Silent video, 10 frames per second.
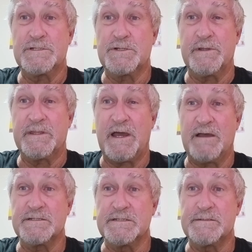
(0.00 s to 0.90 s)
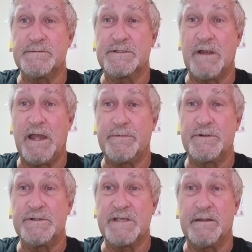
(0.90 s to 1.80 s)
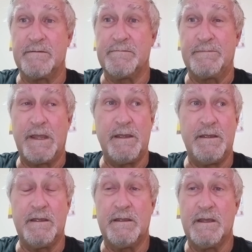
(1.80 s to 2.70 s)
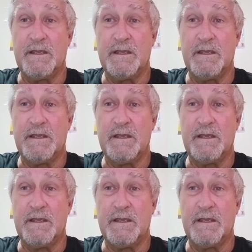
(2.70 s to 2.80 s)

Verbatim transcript: to a thousand subscribers and may